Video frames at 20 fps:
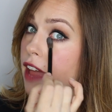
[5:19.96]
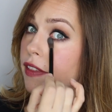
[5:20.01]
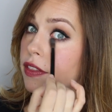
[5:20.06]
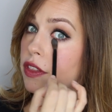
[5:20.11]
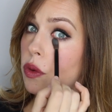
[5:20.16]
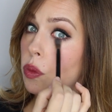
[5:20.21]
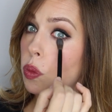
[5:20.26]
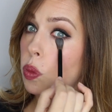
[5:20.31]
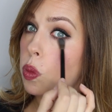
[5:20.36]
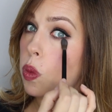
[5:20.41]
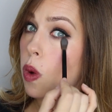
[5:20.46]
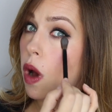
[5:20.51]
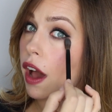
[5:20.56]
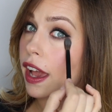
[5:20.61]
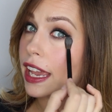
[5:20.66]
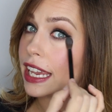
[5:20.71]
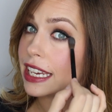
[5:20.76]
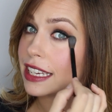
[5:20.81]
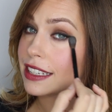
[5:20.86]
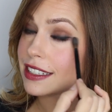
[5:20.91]
and the
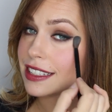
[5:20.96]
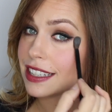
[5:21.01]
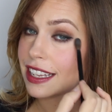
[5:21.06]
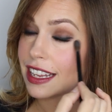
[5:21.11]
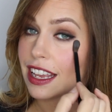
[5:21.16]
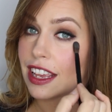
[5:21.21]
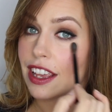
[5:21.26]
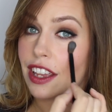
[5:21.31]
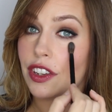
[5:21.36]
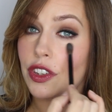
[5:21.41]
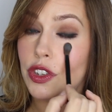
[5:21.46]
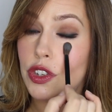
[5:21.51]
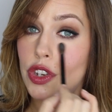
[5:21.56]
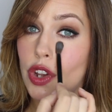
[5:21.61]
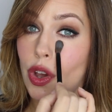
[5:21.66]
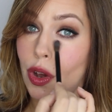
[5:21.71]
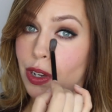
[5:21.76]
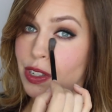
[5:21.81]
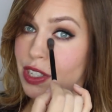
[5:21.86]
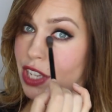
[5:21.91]
white
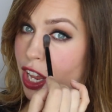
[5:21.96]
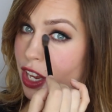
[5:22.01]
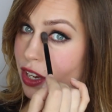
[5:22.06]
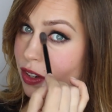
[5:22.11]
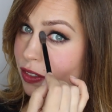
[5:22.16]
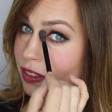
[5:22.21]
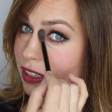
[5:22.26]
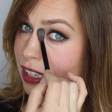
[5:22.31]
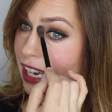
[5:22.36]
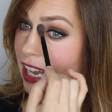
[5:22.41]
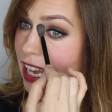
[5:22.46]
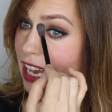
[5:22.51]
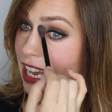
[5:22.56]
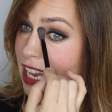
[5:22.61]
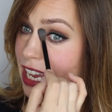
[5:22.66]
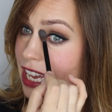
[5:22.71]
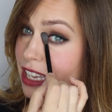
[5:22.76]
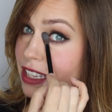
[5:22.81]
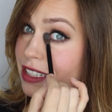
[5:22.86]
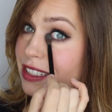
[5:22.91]
not
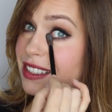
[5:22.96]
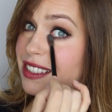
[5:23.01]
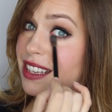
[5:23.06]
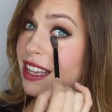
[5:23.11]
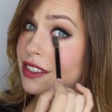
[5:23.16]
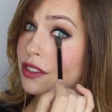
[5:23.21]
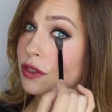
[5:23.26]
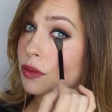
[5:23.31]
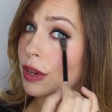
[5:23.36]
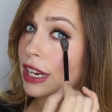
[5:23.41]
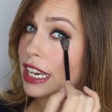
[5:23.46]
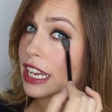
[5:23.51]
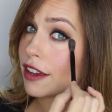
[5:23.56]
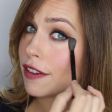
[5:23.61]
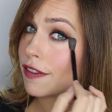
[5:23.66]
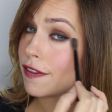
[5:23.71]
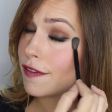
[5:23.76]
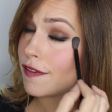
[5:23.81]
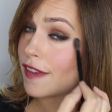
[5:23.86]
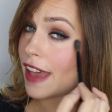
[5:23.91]
only doesn't really
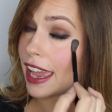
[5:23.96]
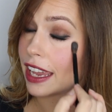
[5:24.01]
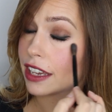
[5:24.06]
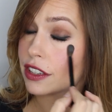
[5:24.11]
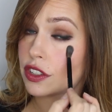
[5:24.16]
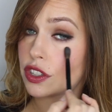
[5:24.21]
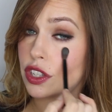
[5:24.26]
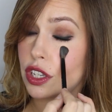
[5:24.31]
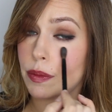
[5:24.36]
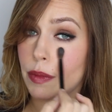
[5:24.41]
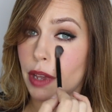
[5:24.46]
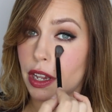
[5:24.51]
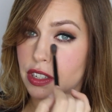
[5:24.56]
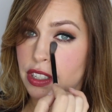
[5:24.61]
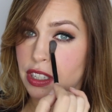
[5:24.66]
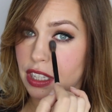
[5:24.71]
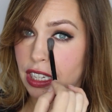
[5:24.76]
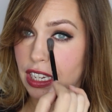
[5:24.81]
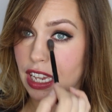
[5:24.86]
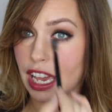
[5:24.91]
affect too
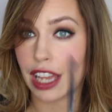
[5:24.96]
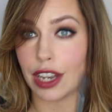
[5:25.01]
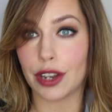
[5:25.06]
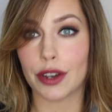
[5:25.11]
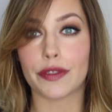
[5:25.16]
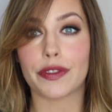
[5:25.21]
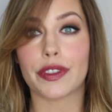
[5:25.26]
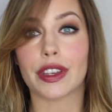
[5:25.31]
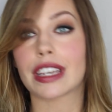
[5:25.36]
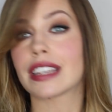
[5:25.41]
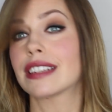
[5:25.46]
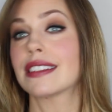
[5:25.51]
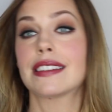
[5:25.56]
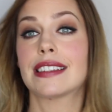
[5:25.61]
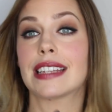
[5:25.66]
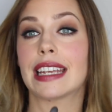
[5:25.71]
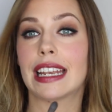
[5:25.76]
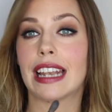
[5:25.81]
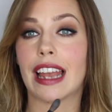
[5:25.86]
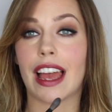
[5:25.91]
much the colour of the
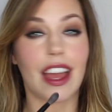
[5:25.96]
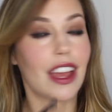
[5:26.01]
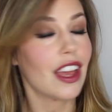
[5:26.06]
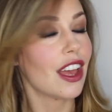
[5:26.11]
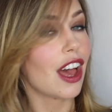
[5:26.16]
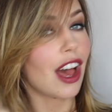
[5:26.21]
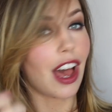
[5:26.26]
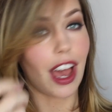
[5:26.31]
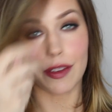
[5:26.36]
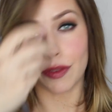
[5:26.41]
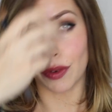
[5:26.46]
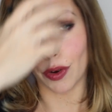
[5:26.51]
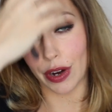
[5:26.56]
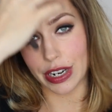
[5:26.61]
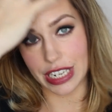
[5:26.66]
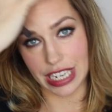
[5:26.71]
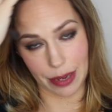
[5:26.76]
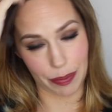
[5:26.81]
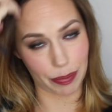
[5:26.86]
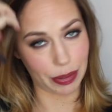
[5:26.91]
concealer I've
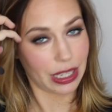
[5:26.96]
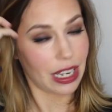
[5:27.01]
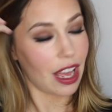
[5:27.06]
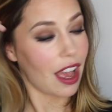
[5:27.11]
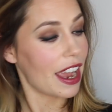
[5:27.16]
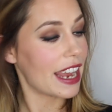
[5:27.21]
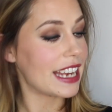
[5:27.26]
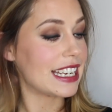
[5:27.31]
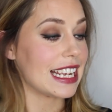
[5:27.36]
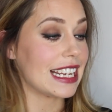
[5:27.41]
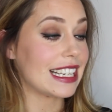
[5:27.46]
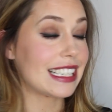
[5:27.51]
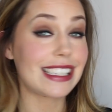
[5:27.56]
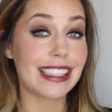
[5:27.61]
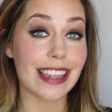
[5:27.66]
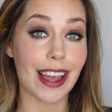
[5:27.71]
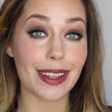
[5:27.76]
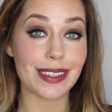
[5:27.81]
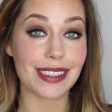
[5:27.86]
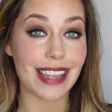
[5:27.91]
already applied, it
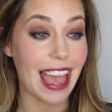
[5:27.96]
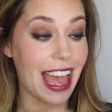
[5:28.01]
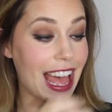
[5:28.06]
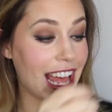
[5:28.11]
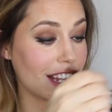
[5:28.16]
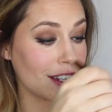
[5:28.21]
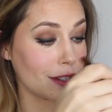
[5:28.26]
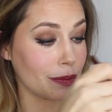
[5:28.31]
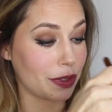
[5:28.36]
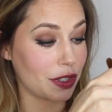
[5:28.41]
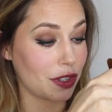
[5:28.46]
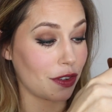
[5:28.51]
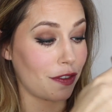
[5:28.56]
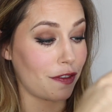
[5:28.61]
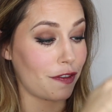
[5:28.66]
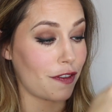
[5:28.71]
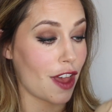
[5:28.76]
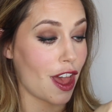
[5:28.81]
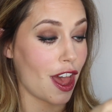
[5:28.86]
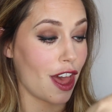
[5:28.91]
does help to
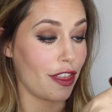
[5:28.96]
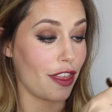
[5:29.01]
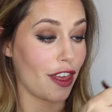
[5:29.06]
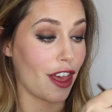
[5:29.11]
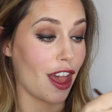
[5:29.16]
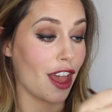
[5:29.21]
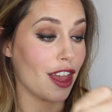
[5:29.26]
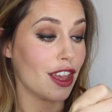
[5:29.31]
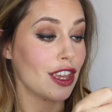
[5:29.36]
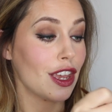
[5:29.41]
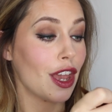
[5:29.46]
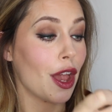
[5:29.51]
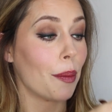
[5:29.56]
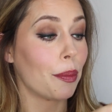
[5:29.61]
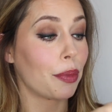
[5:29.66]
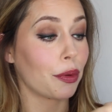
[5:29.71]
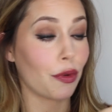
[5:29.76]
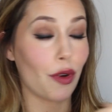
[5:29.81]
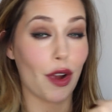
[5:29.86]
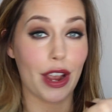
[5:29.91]
further
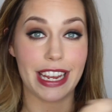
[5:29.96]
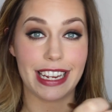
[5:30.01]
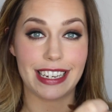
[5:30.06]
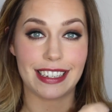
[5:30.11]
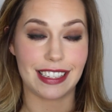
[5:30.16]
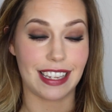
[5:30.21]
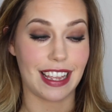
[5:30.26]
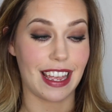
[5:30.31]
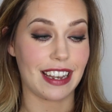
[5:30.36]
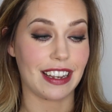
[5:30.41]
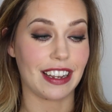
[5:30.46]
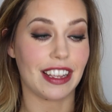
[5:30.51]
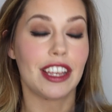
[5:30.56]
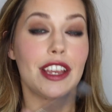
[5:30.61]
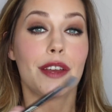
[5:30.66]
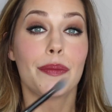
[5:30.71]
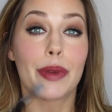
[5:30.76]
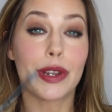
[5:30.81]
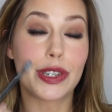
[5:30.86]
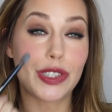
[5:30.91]
brighten.
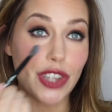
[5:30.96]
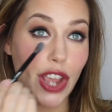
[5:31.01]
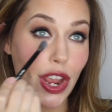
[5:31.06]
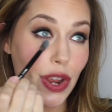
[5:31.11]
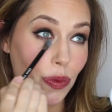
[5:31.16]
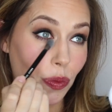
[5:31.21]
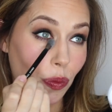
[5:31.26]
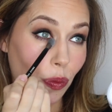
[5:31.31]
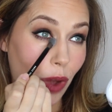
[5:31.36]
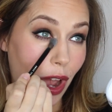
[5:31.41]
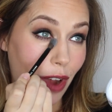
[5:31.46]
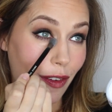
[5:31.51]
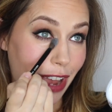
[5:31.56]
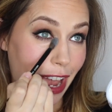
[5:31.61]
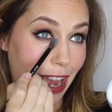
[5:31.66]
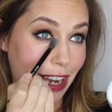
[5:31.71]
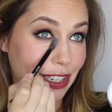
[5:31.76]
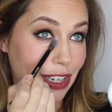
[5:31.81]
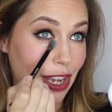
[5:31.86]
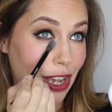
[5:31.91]
But don't worry,
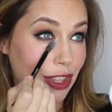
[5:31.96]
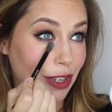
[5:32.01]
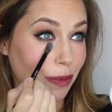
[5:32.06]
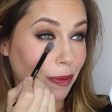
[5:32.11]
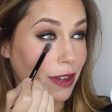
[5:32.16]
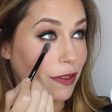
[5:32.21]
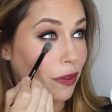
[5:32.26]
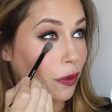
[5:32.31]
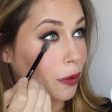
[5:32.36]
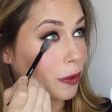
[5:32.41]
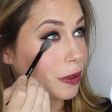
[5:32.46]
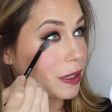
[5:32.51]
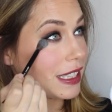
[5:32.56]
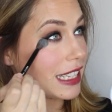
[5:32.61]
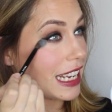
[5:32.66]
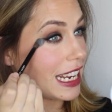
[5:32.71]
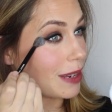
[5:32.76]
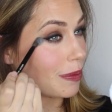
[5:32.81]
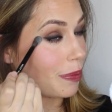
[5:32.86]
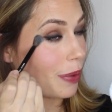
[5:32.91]
I know that we've all
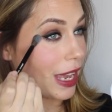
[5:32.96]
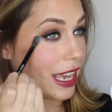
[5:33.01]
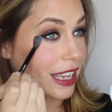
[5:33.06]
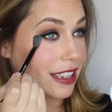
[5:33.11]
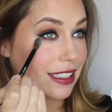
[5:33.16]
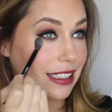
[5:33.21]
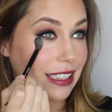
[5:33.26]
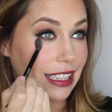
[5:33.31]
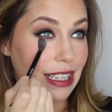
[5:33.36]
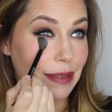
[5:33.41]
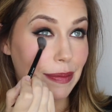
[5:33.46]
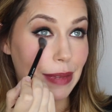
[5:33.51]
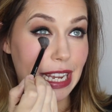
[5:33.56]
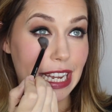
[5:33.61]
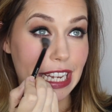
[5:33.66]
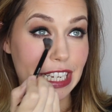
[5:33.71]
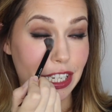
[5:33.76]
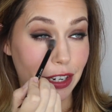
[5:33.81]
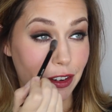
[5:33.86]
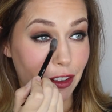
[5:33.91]
seen pictures in the
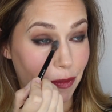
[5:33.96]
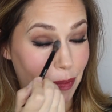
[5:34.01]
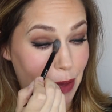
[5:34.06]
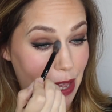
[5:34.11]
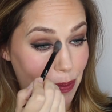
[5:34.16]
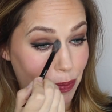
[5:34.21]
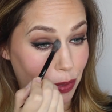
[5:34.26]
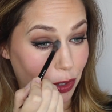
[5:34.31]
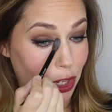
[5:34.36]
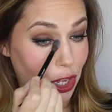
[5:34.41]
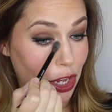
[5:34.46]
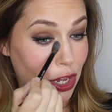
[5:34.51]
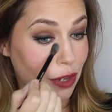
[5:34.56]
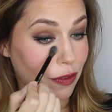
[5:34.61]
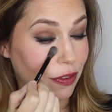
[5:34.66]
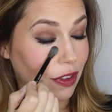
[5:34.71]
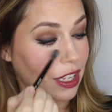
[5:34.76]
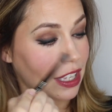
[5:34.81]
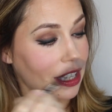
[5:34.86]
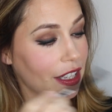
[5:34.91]
media of people
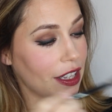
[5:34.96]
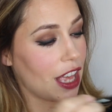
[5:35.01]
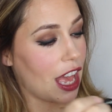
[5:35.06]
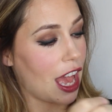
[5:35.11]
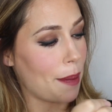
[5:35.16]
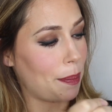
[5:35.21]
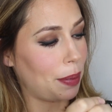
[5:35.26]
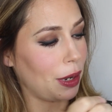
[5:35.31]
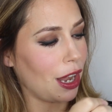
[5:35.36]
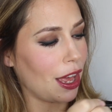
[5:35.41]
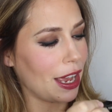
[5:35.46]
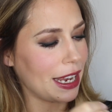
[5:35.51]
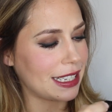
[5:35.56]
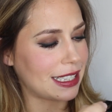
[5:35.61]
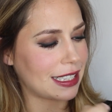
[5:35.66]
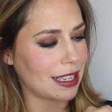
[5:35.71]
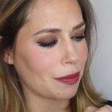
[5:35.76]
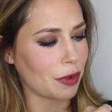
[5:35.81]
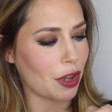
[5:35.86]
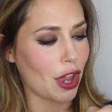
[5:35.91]
who've applied
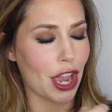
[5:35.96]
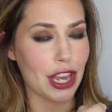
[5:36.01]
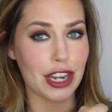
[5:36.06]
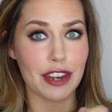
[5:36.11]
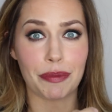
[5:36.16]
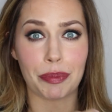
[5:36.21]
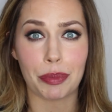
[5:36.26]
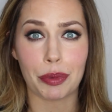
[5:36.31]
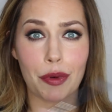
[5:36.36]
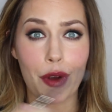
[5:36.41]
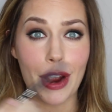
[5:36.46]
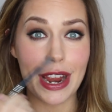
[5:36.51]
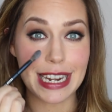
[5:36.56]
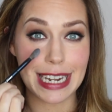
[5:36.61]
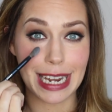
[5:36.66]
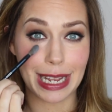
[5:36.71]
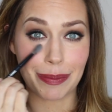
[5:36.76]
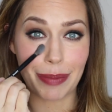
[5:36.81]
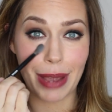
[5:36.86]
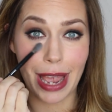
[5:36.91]
some kind of
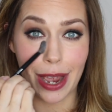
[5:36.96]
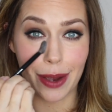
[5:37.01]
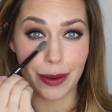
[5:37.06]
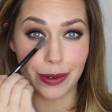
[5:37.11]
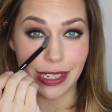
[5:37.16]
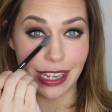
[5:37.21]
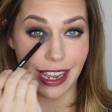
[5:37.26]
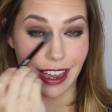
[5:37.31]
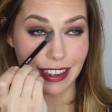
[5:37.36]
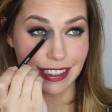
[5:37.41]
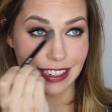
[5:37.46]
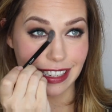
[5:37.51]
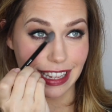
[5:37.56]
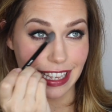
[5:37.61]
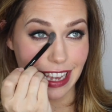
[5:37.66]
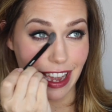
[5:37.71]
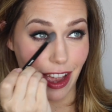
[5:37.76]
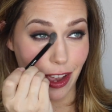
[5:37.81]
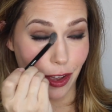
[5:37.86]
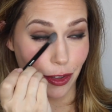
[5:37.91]
brightening powder under
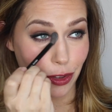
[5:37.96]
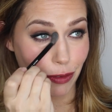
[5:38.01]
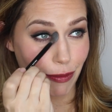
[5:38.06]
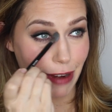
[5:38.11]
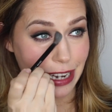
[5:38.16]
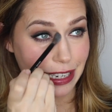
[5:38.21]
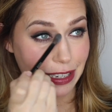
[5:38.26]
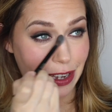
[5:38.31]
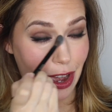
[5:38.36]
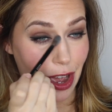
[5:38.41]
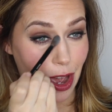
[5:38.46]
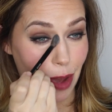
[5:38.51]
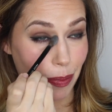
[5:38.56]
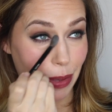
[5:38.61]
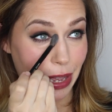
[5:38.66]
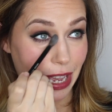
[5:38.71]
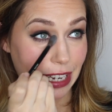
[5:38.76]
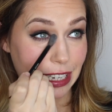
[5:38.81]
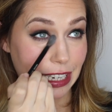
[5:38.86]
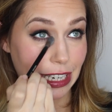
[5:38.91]
the eye on the red
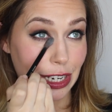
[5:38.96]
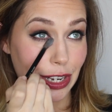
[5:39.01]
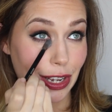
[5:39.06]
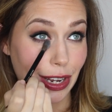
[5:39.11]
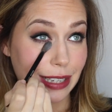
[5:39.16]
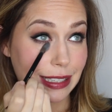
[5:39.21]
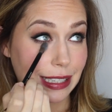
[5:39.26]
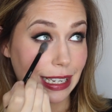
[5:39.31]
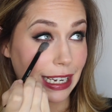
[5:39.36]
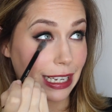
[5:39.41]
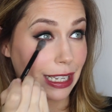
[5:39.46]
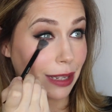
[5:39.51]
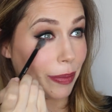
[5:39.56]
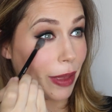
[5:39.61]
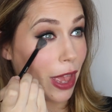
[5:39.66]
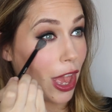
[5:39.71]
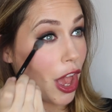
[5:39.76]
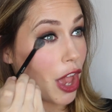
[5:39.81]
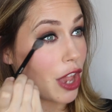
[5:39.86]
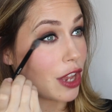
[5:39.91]
carpet and it looks a little
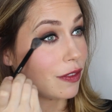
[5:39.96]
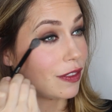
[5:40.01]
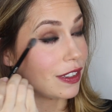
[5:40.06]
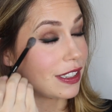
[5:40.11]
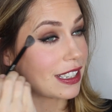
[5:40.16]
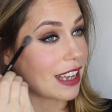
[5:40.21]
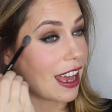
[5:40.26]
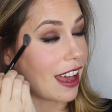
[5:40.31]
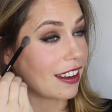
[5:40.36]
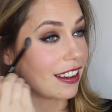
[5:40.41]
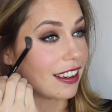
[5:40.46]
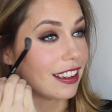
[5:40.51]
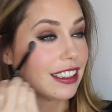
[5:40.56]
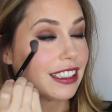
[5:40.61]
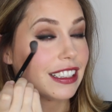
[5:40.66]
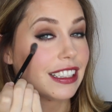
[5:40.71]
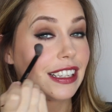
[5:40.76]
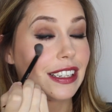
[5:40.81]
bit overdone.